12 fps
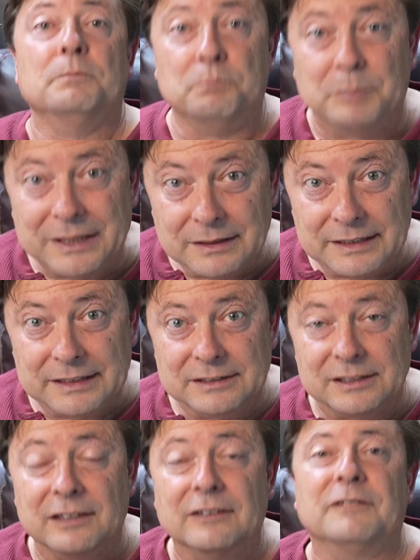
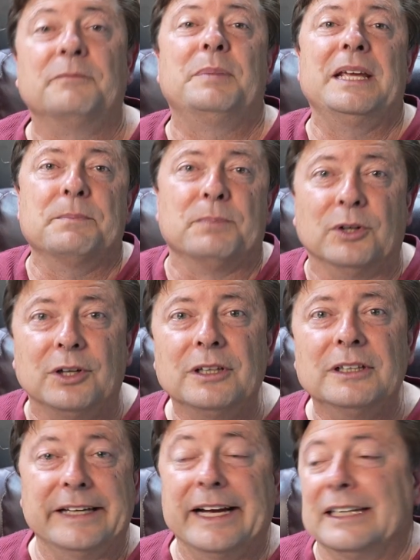billions of
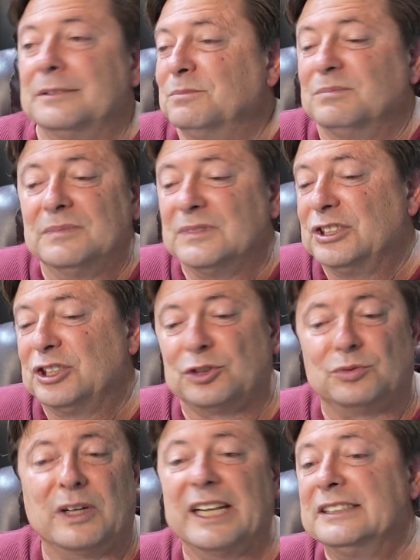people that
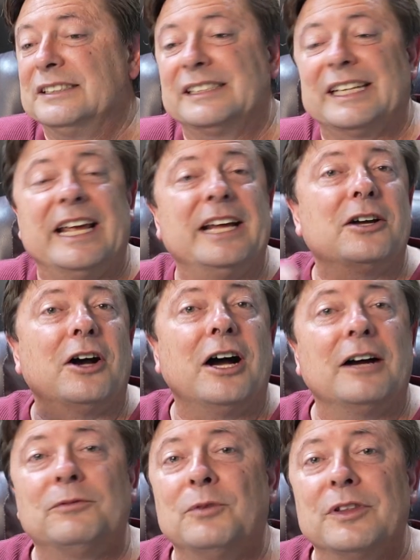trends take
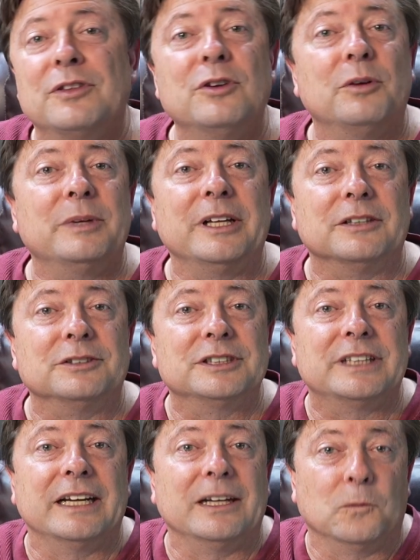off with nobody
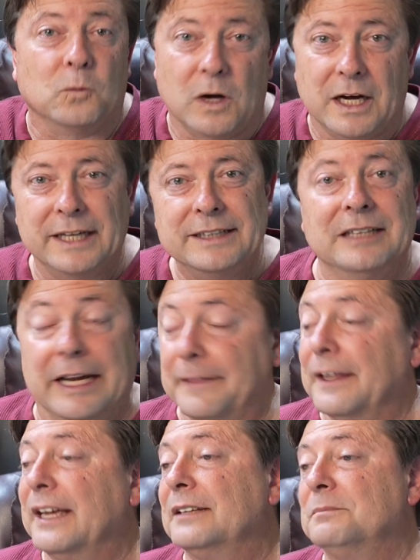understanding why. And
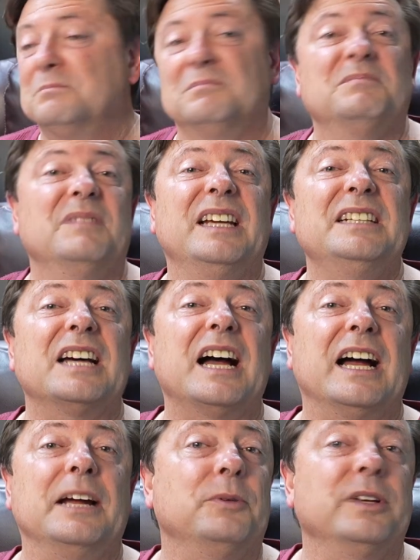then they
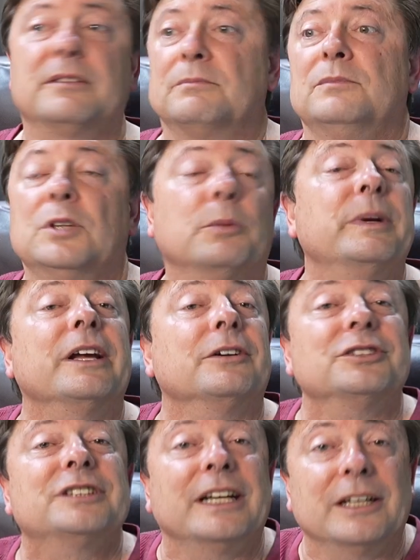die with nobody
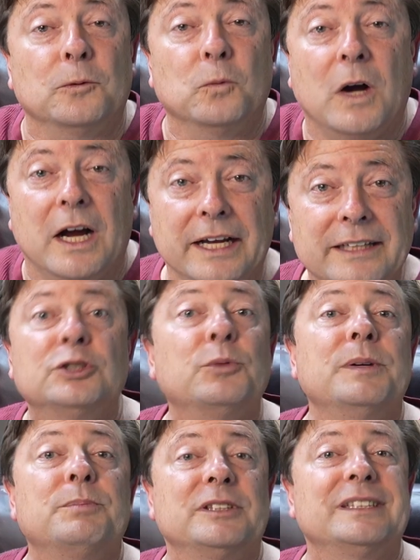understanding why. So
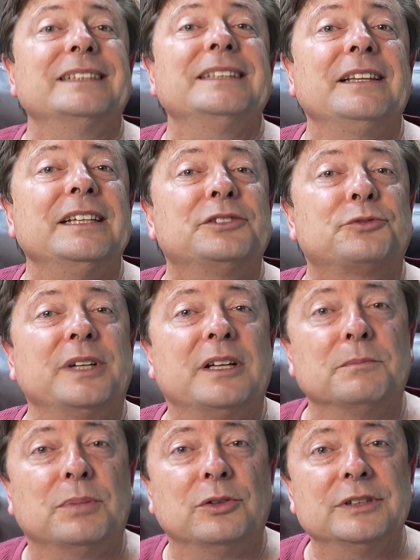when presenting these 3
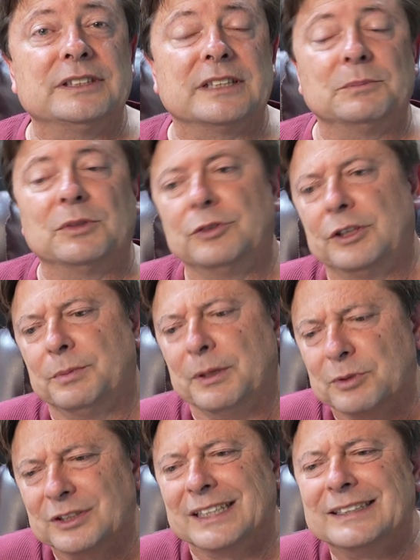components, I'm going to be
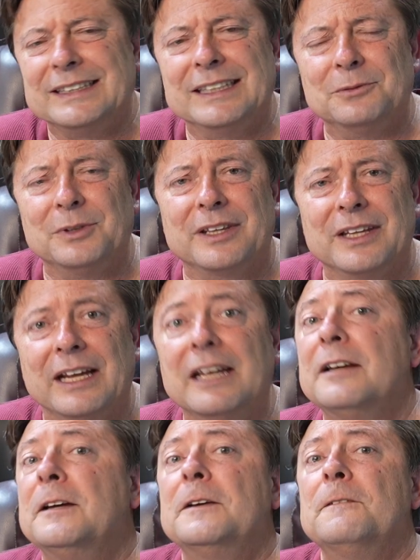presenting it with a
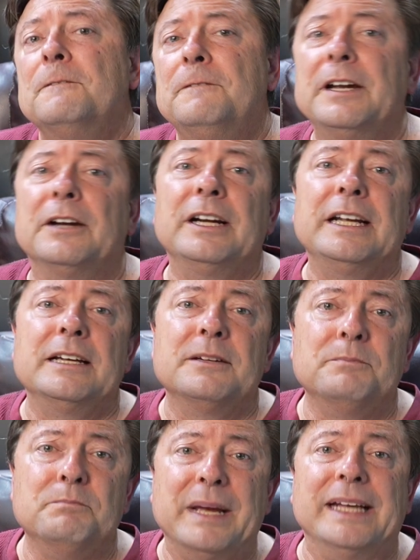very
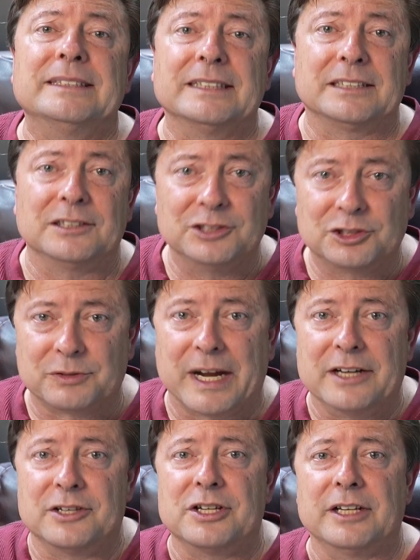basic
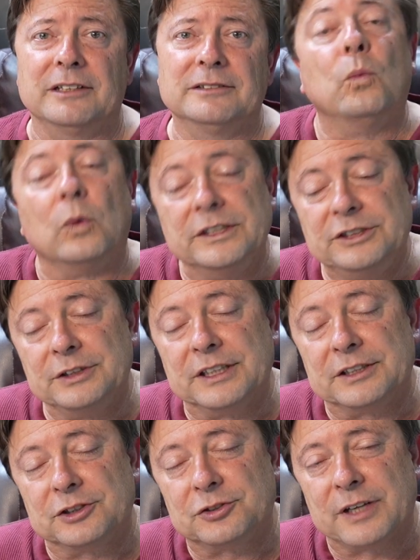strategy. Once you get
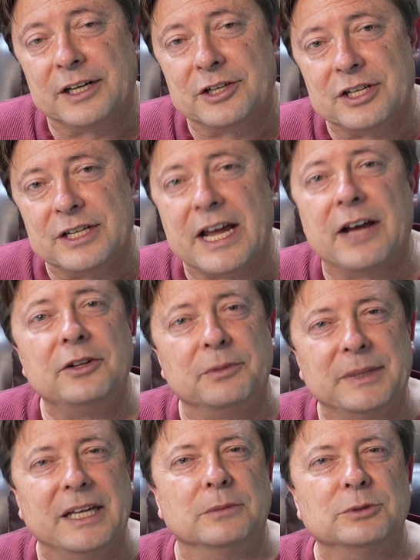the strategy down, you'll
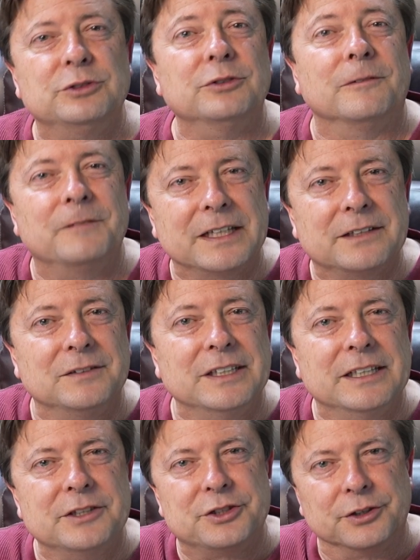be able to effectively
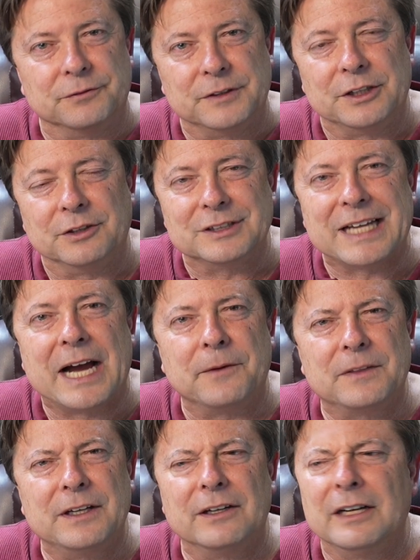get your videos
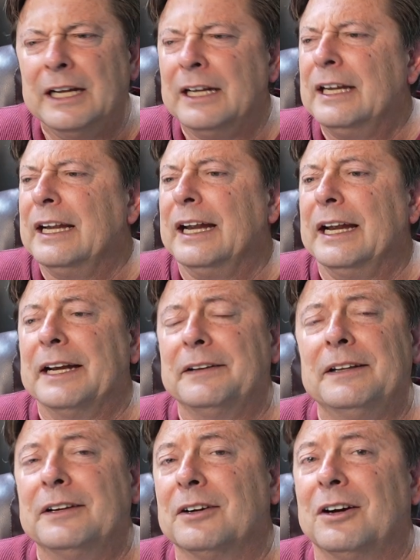out there. And
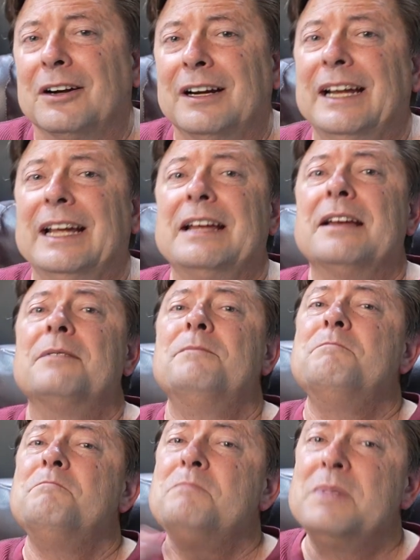there are a
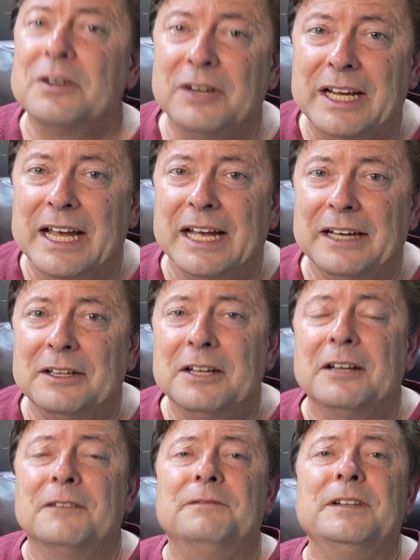myriad
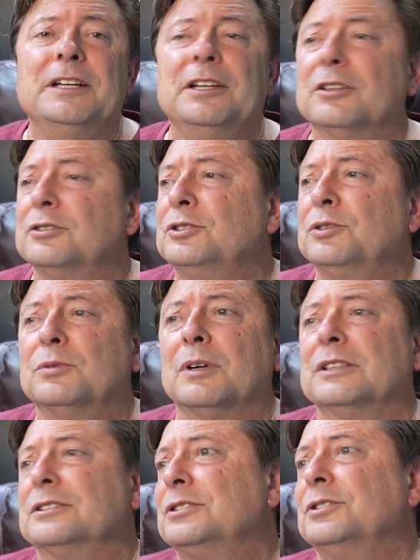of videos who
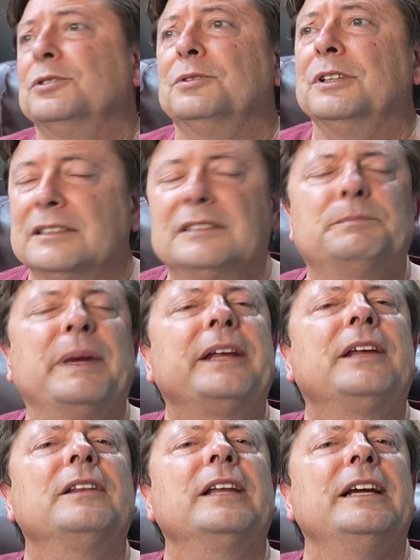want to
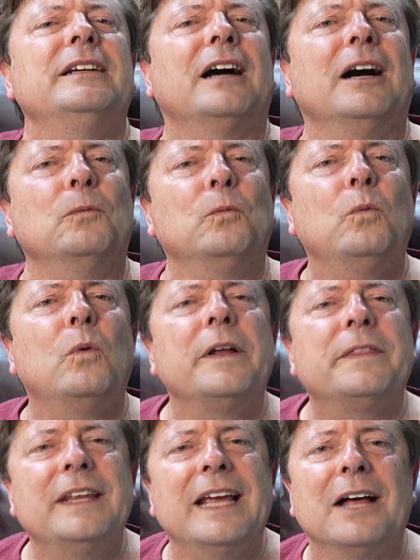speculate on
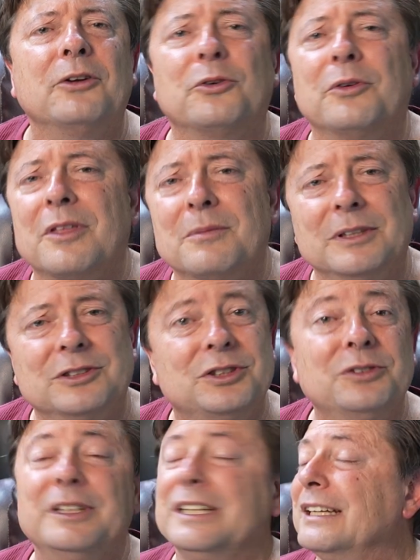what the algorithm is
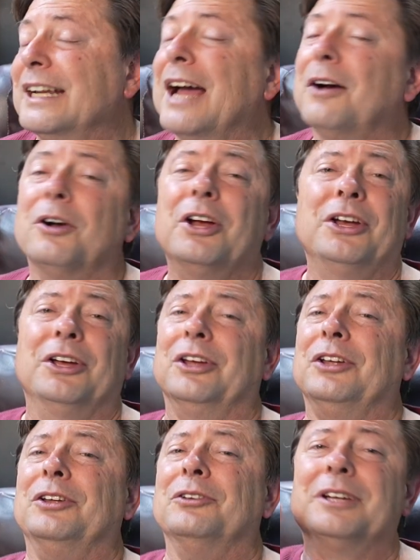doing and how
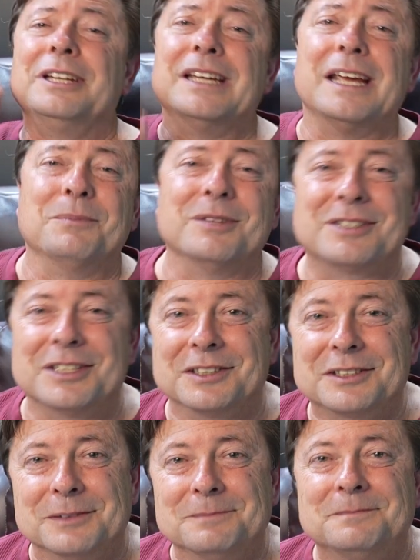you can game the
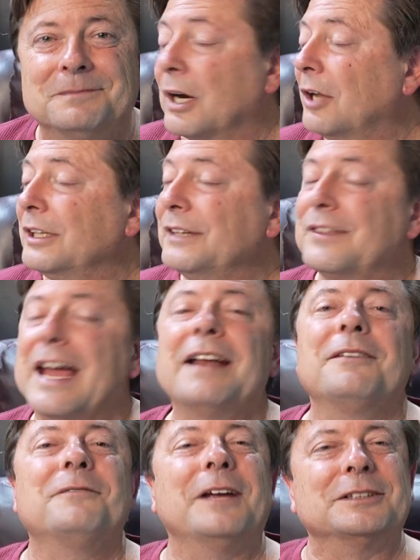system. But I'll leave
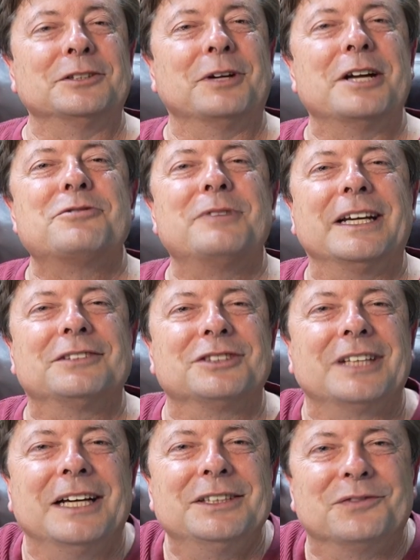that as a graduate
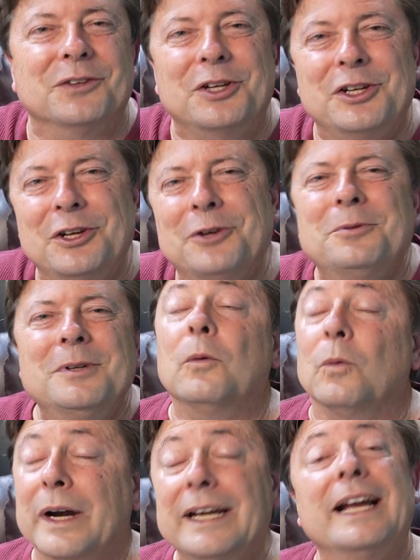exercise for you.
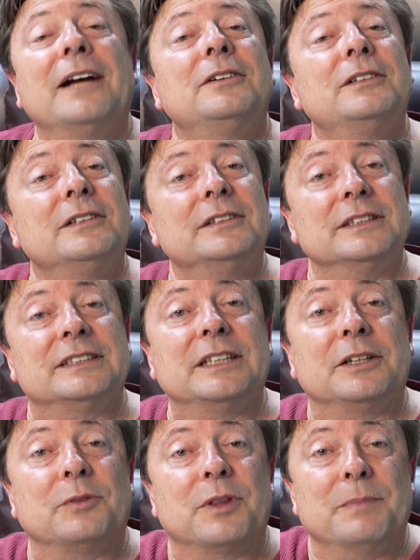Right now, let's
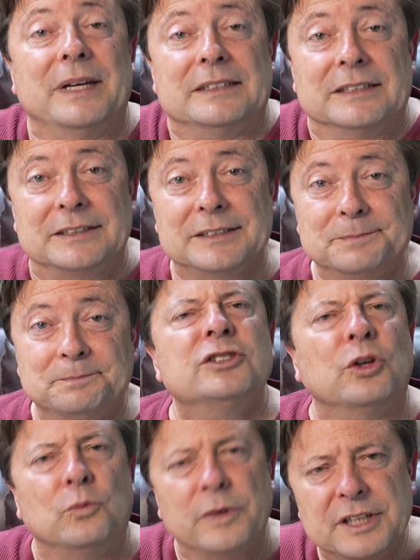stick with the basics.
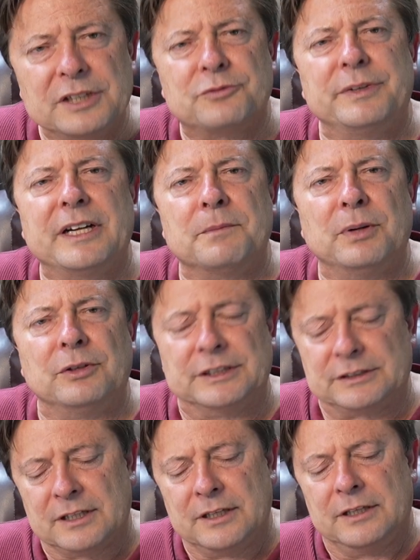So with these 3
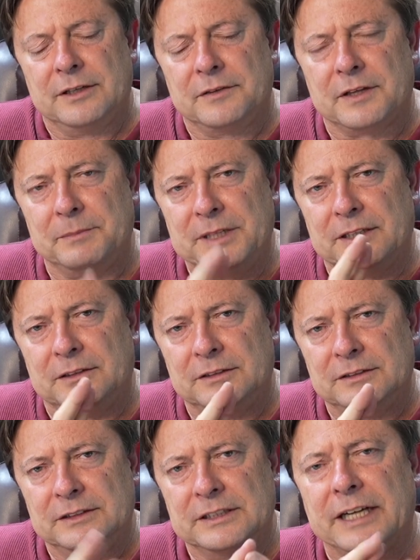components, thumbnail,
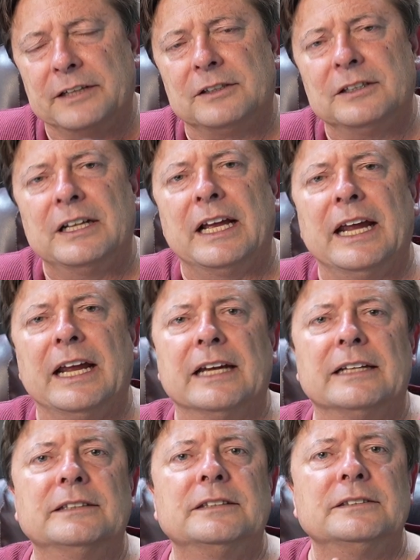title,
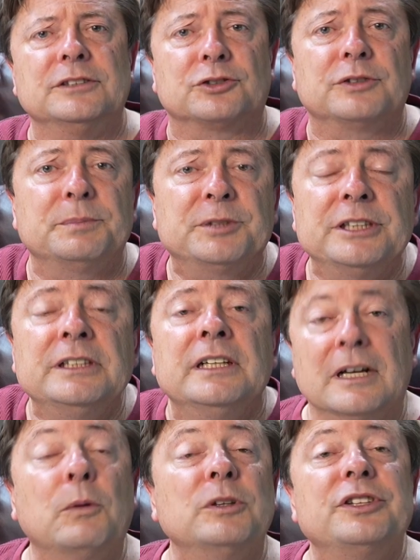and description,
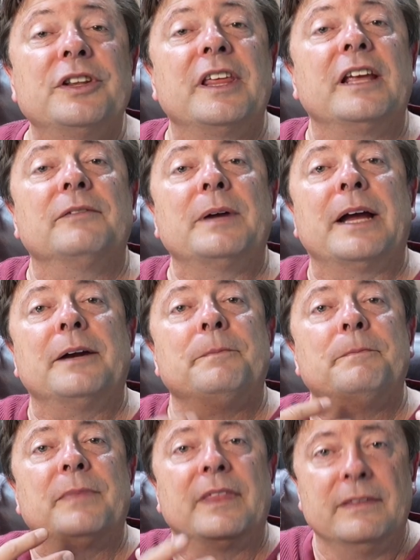I want you to think about
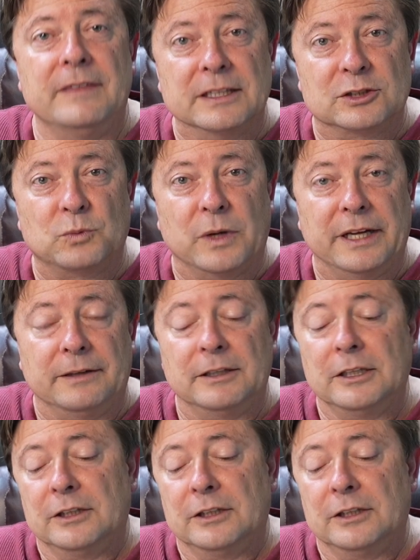them this way.